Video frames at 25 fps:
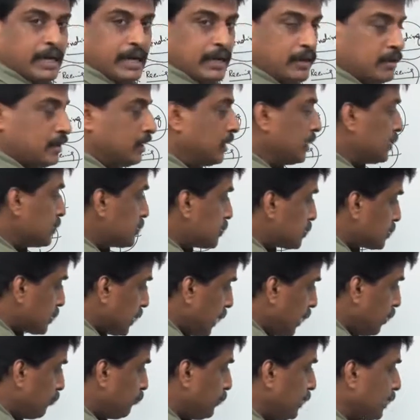mail,
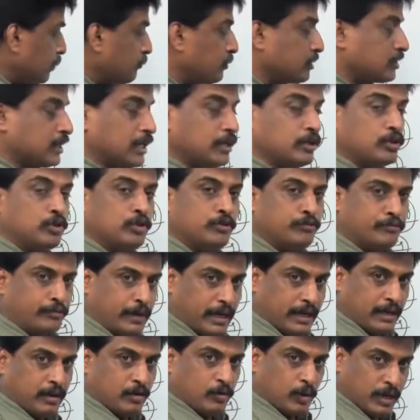saving with a new
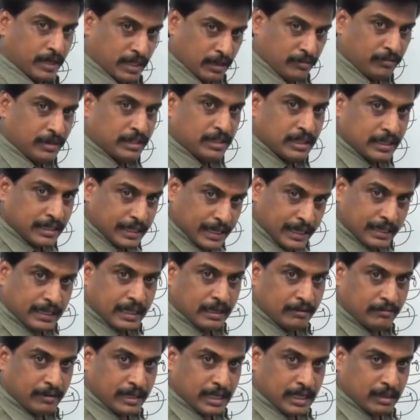file. Whatever the
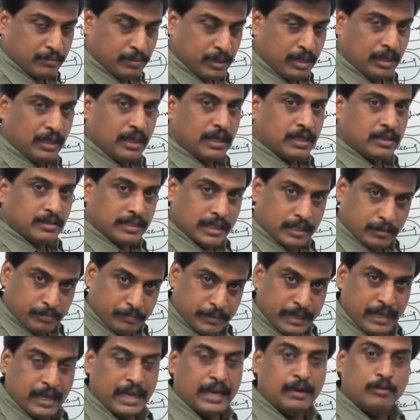data available, that
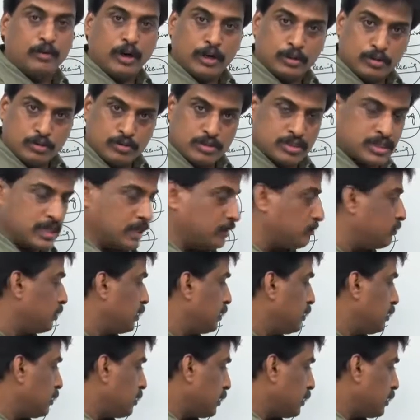mail I want to save.